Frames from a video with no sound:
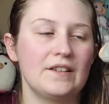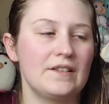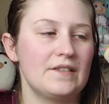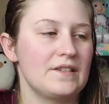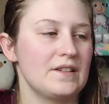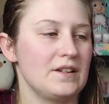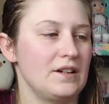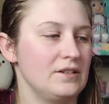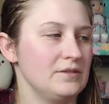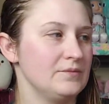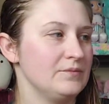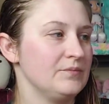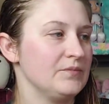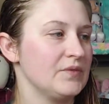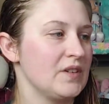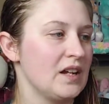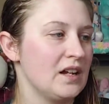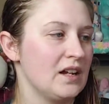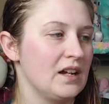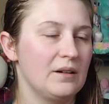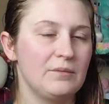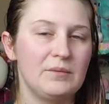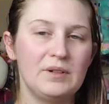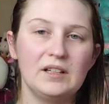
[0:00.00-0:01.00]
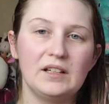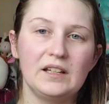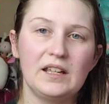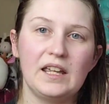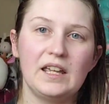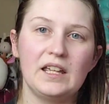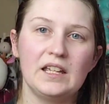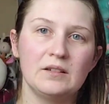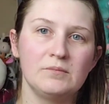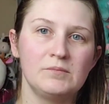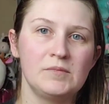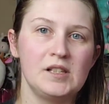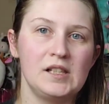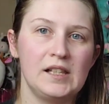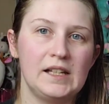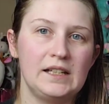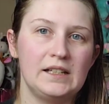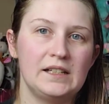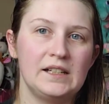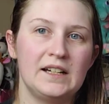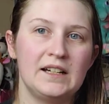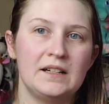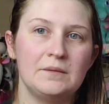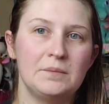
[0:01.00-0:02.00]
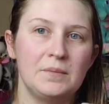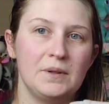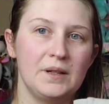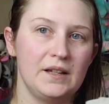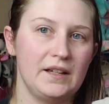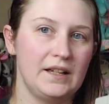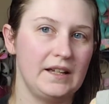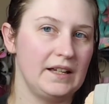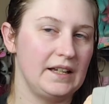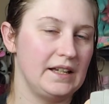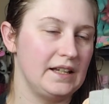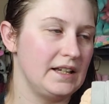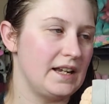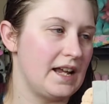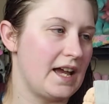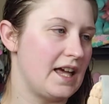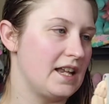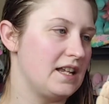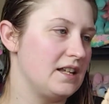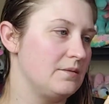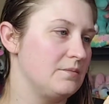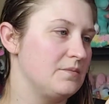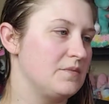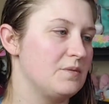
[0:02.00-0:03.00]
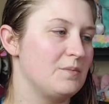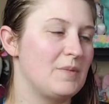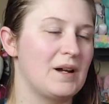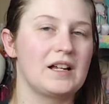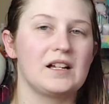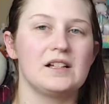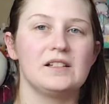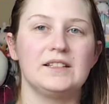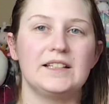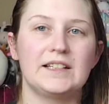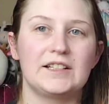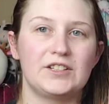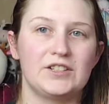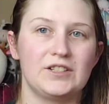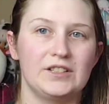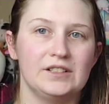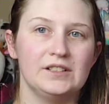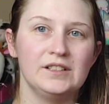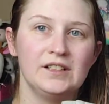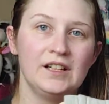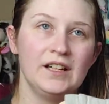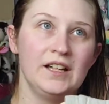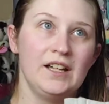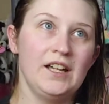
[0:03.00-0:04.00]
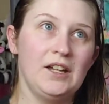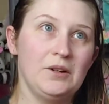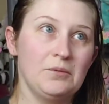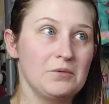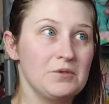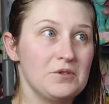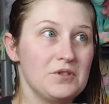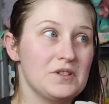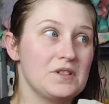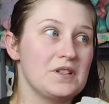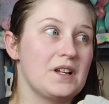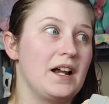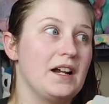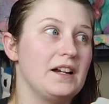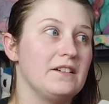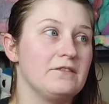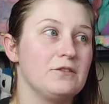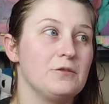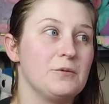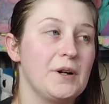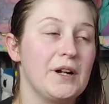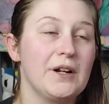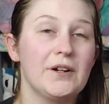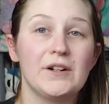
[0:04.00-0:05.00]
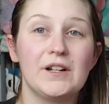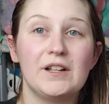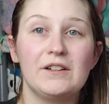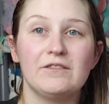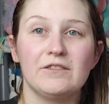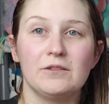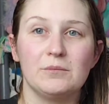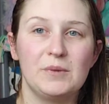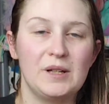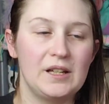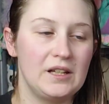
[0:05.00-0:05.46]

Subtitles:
So I'm gonna get him cleaned up and add him to my collection, which is kind of a rarity for me.